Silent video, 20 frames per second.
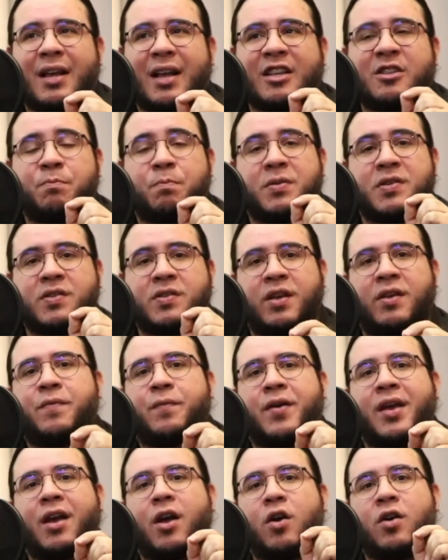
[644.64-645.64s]

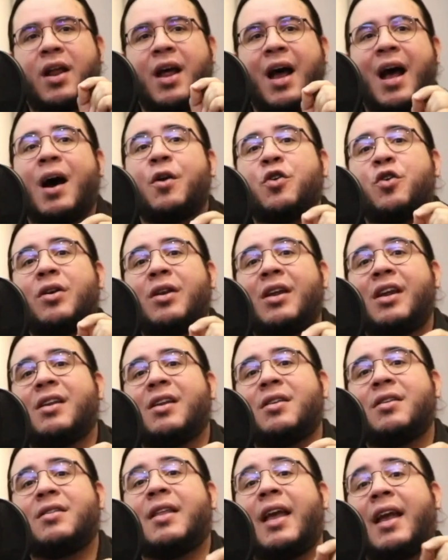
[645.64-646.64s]
specific on how you
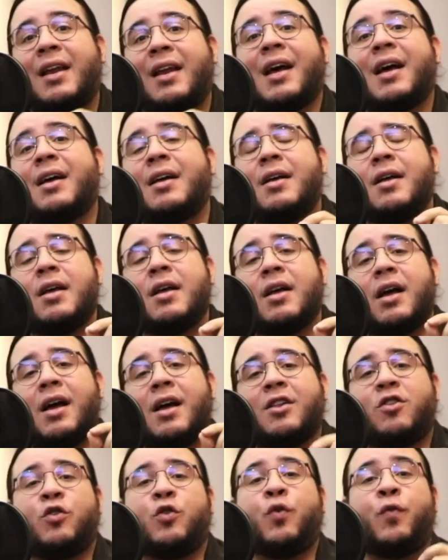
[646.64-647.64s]
needed the data
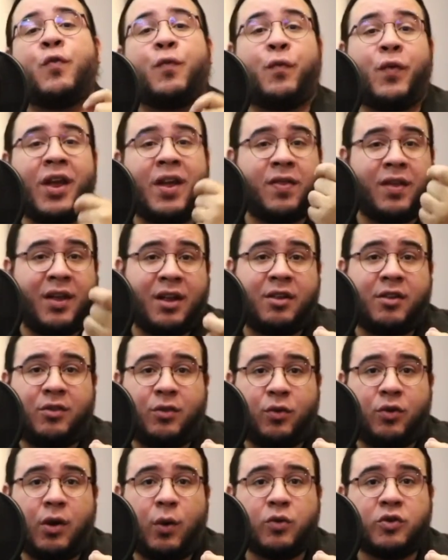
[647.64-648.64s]
to fit
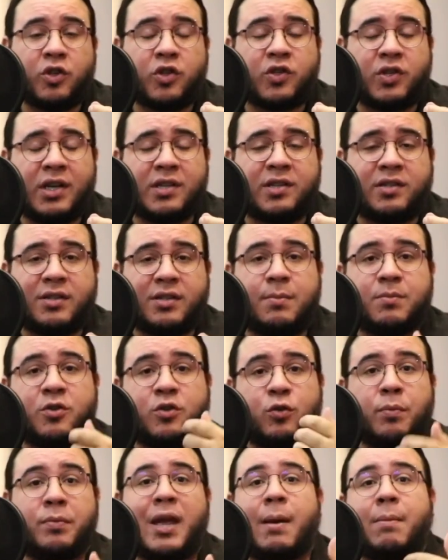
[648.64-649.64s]
into those systems
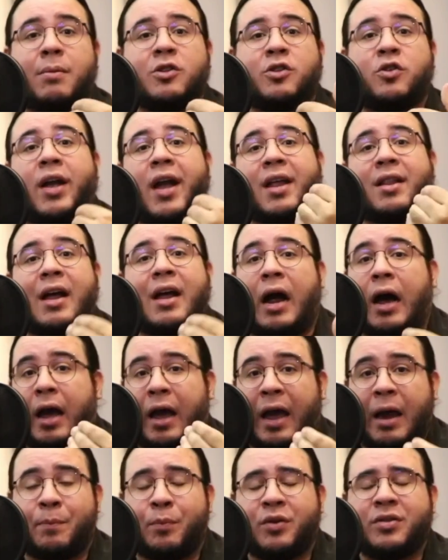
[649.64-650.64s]
to be able to get
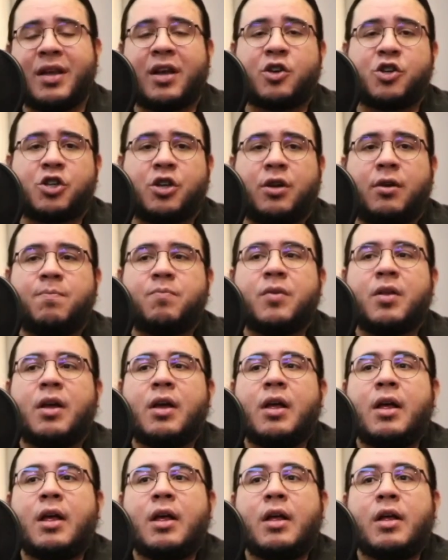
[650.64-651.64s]
a prediction.
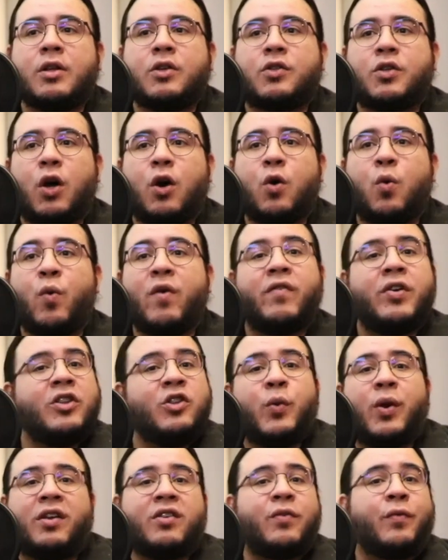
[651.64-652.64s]
So we've
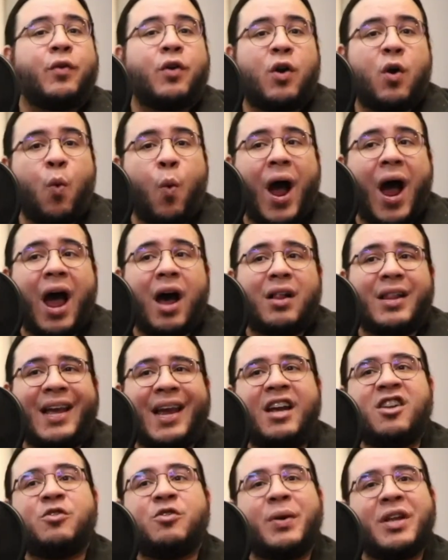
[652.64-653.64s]
been doing this for a while.
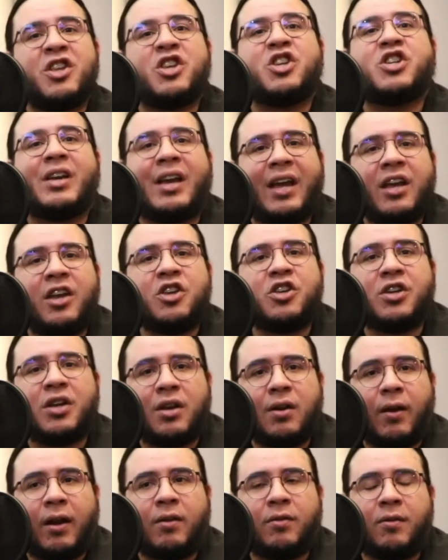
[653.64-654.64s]
It's been
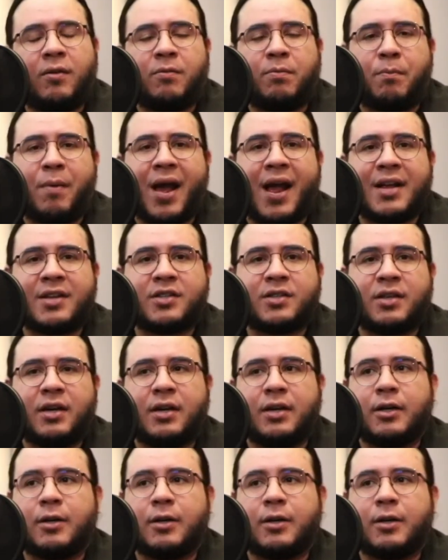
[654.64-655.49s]
changing in this past